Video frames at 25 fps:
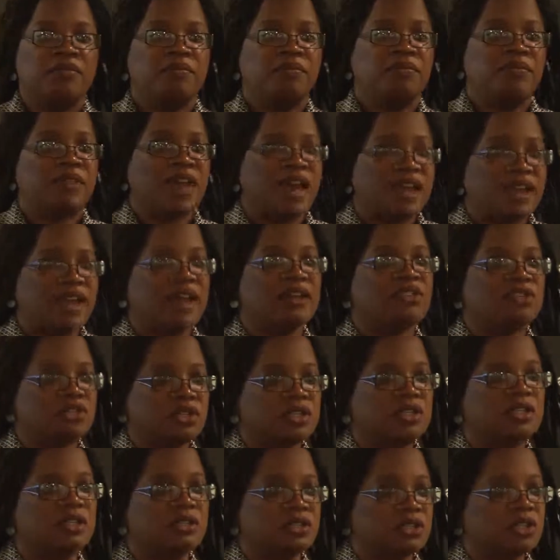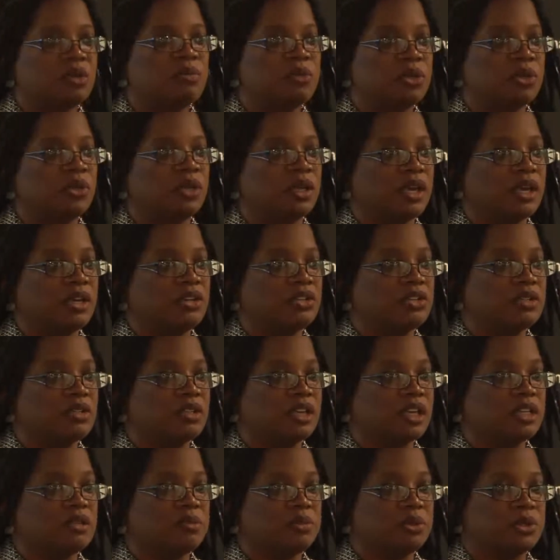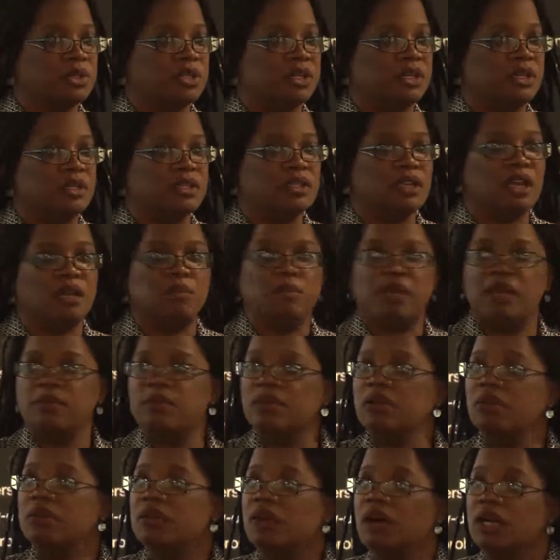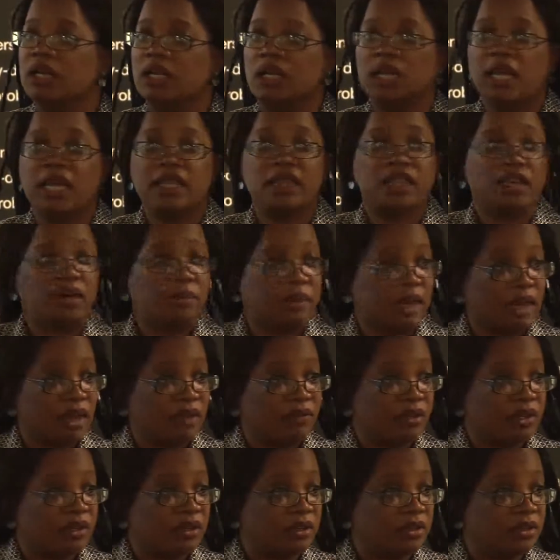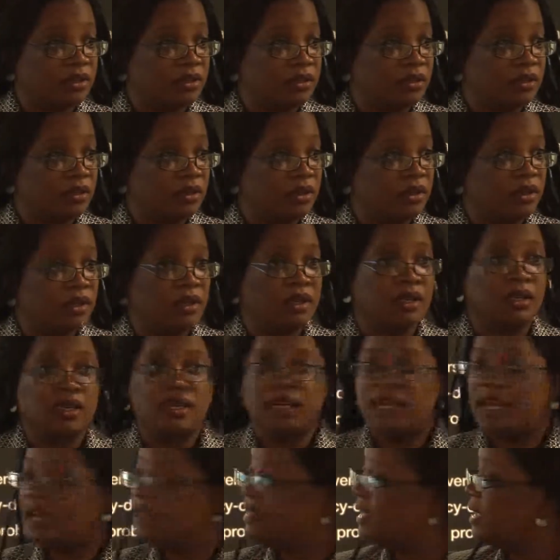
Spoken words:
that actually is communications expertise, and maybe we ought to let them have it. And